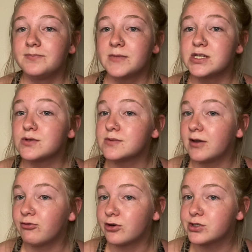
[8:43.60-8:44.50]
This was my
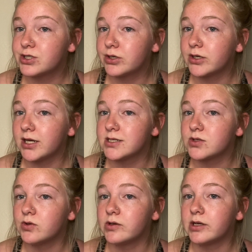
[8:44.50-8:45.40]
first year in high
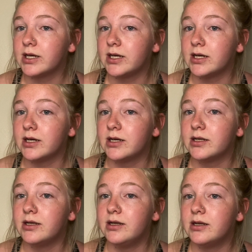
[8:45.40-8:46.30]
school,
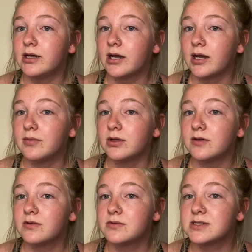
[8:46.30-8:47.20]
and I
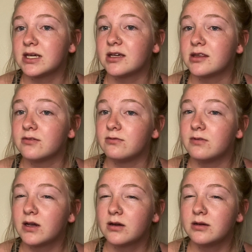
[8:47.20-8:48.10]
believe it was like at the
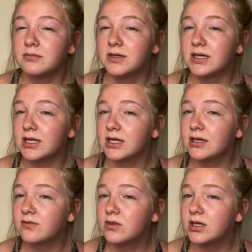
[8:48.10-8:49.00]
very beginning
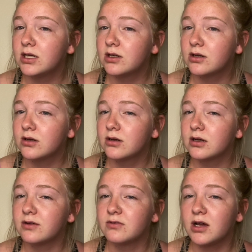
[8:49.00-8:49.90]
of the year,
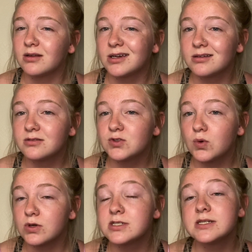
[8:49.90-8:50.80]
if not like
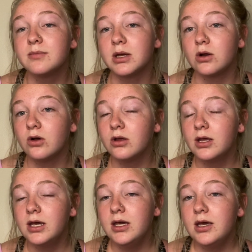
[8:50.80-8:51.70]
towards the middle.
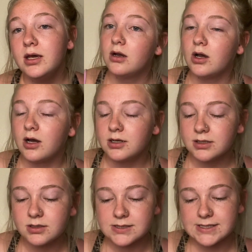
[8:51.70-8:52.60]
On a
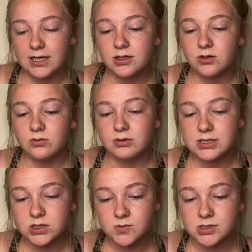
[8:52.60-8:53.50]
little side note,
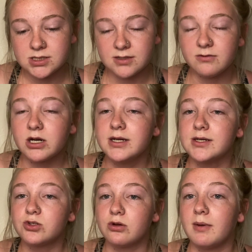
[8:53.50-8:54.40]
this was a very
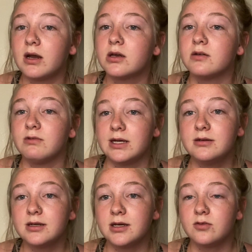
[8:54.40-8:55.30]
traumatic event,
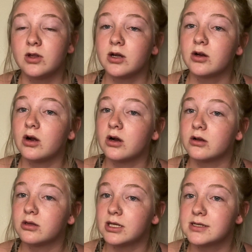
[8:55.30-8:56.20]
and there are
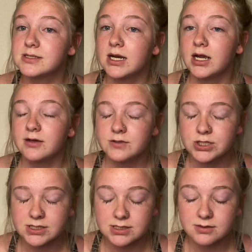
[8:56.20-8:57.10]
things that I have
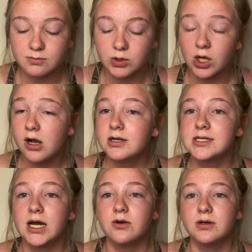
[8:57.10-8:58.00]
just blocked
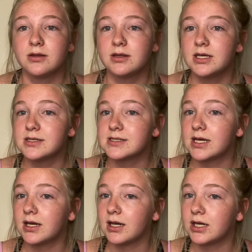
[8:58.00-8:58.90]
out and things
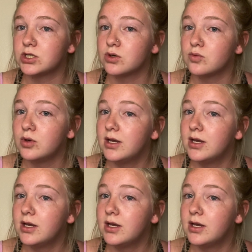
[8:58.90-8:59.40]
that I don't